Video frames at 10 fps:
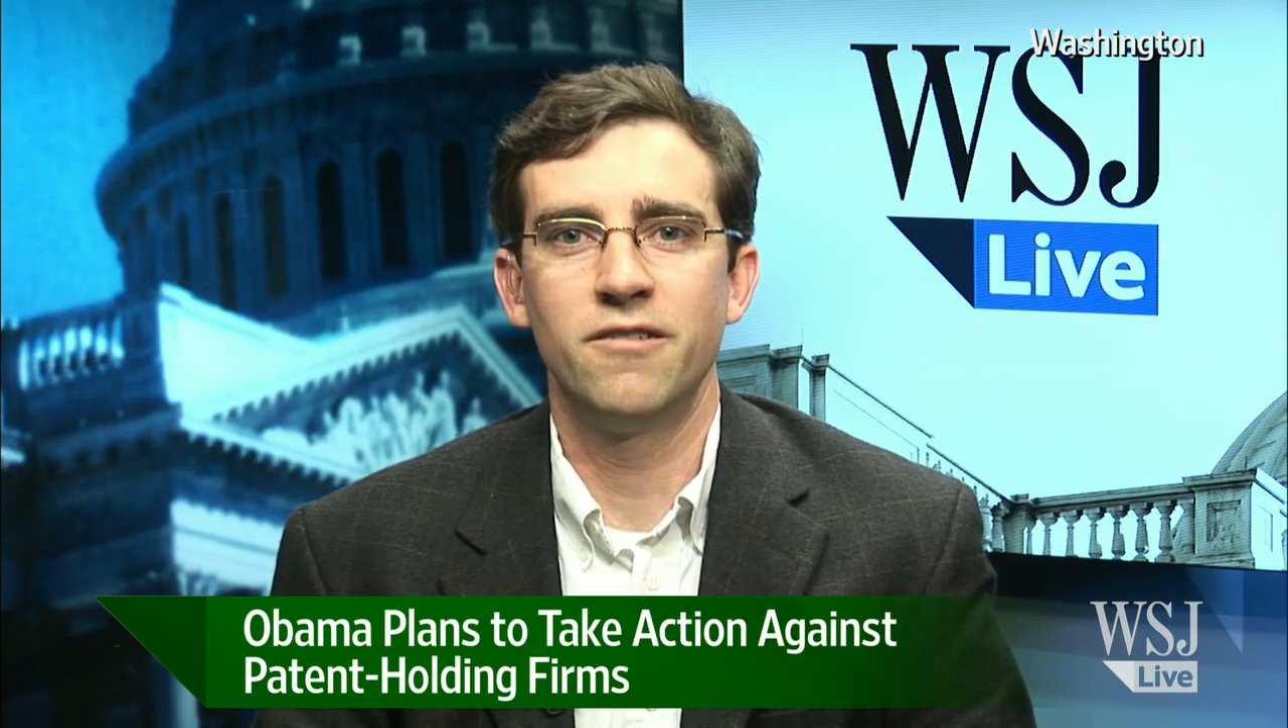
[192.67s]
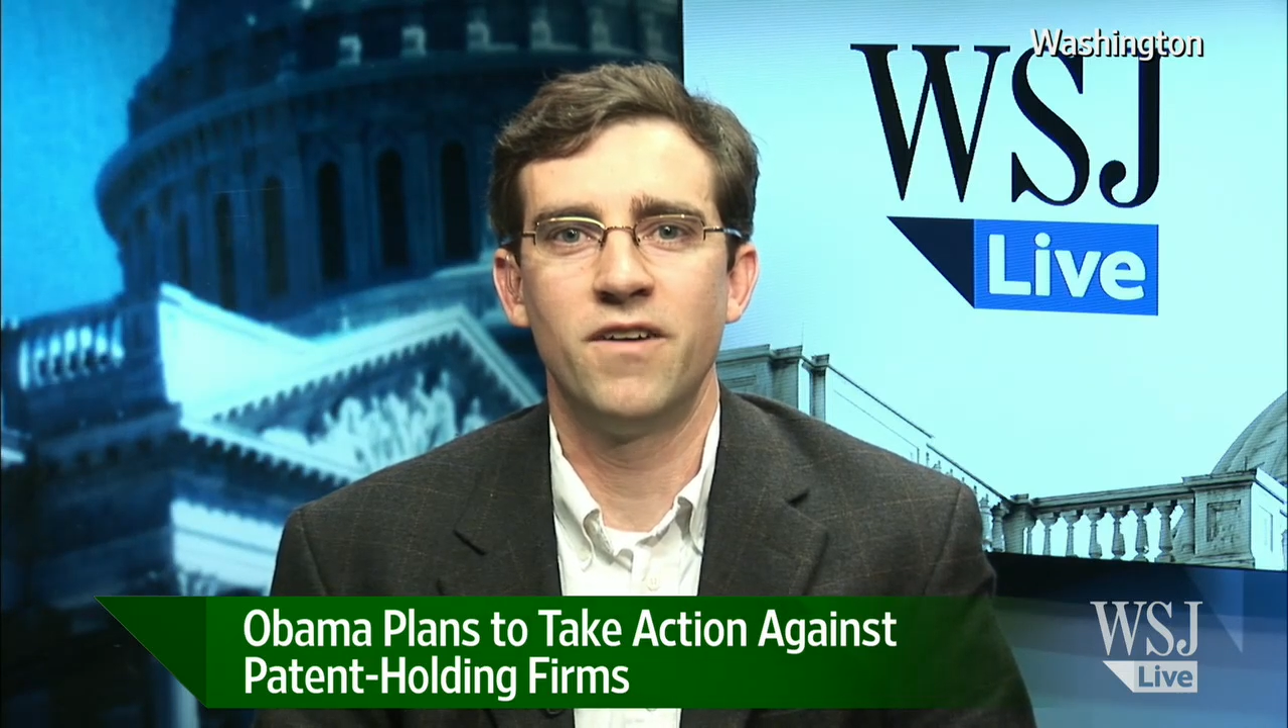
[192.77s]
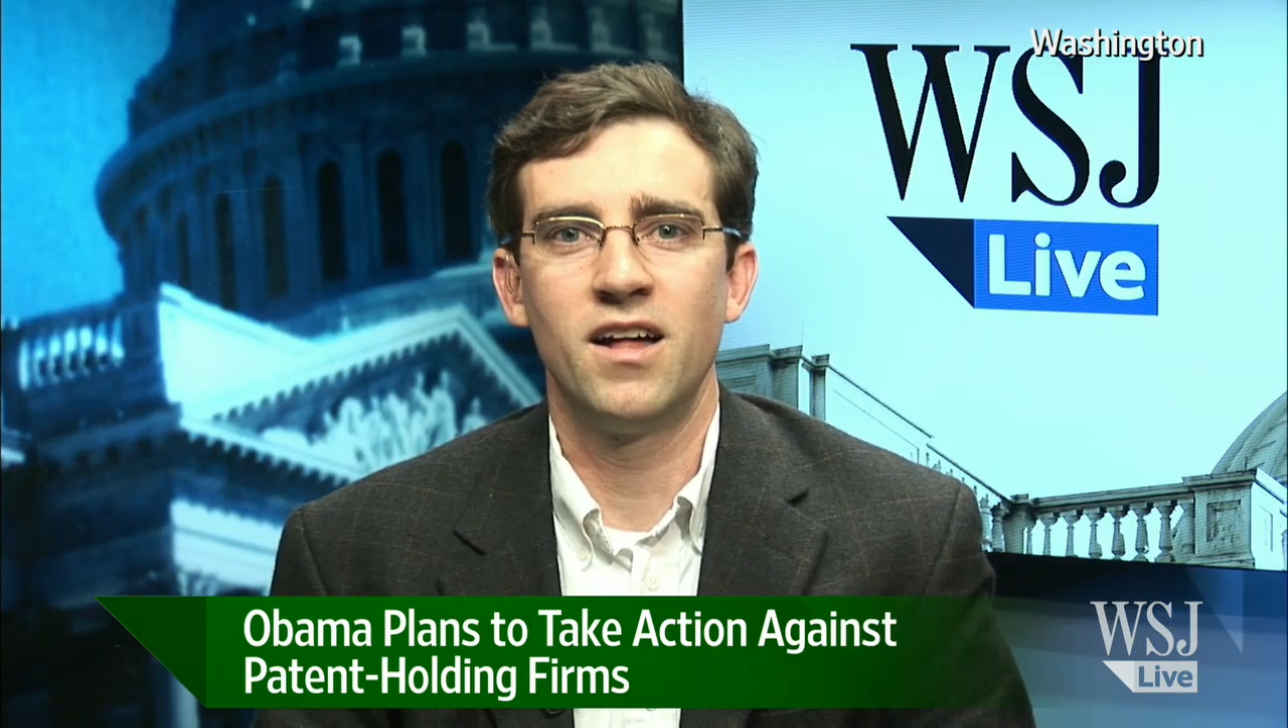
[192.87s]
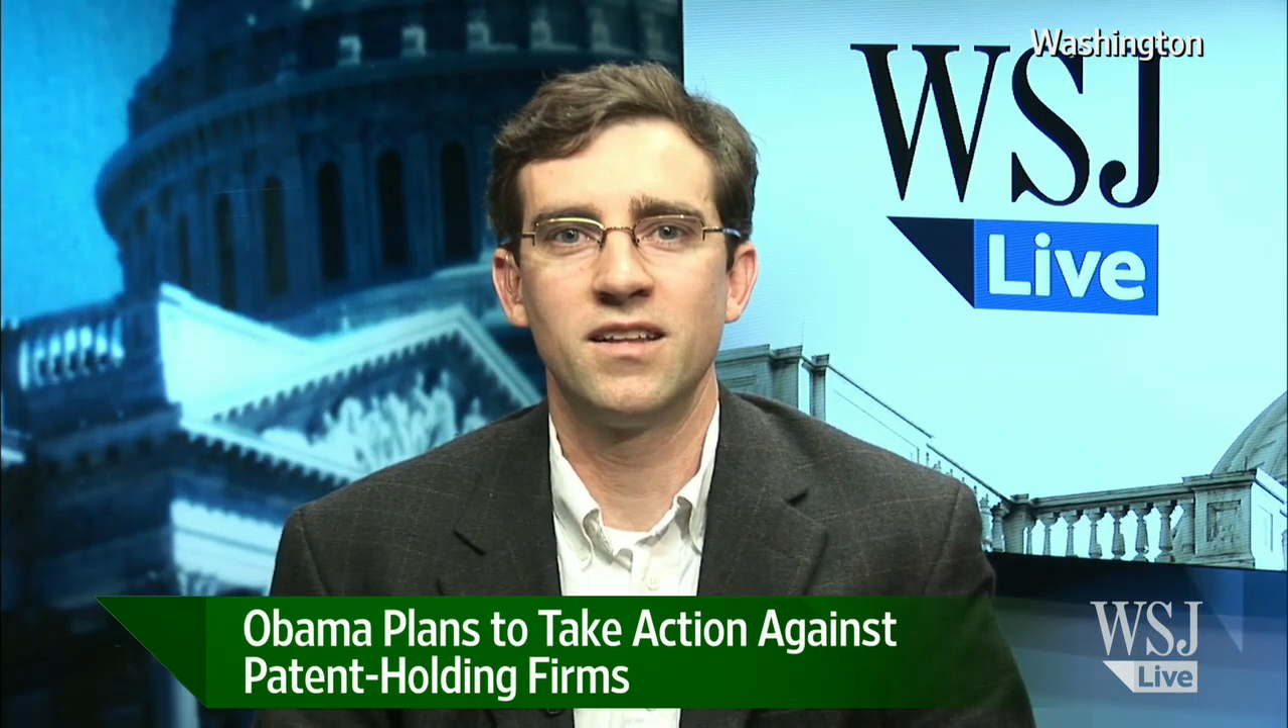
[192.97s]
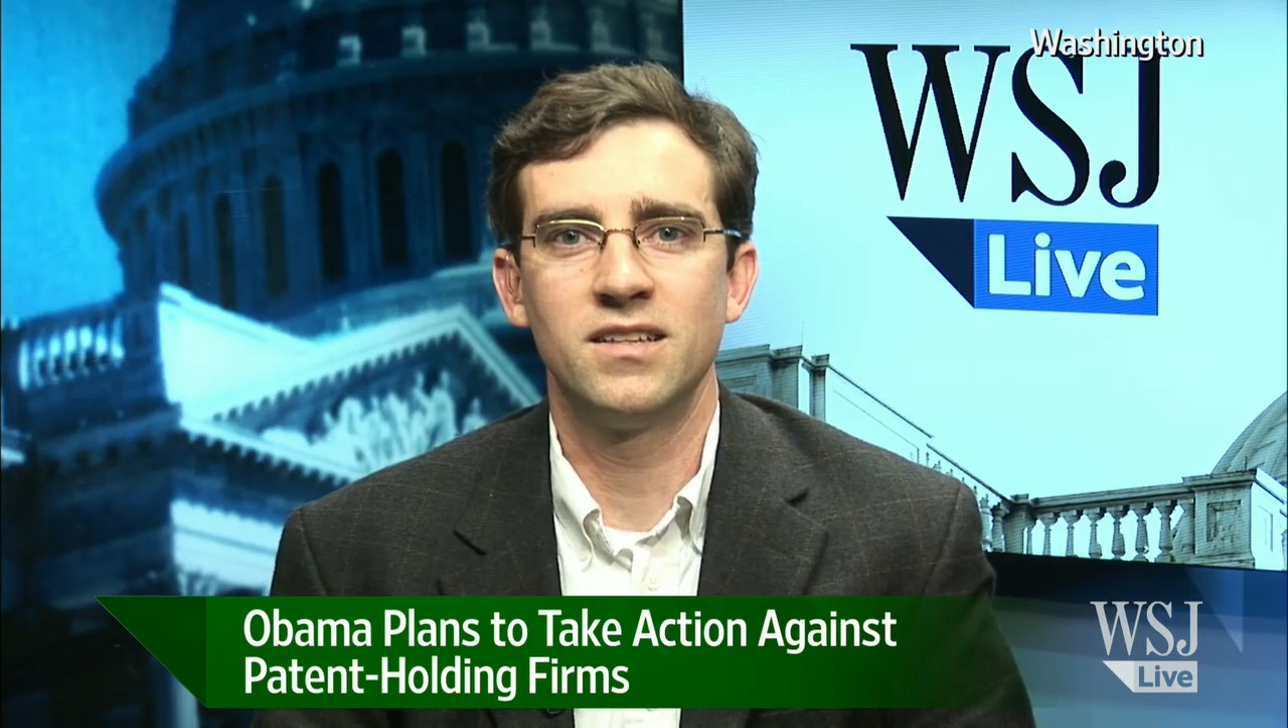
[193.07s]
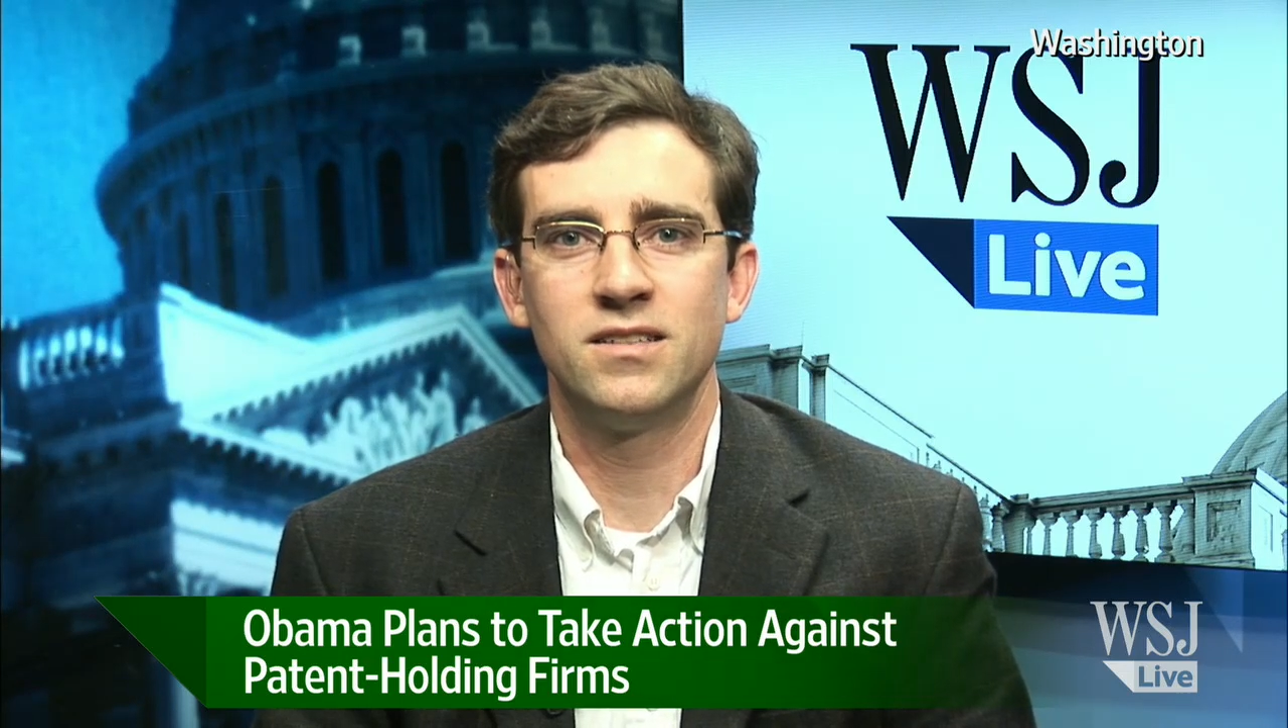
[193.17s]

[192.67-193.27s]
to filing these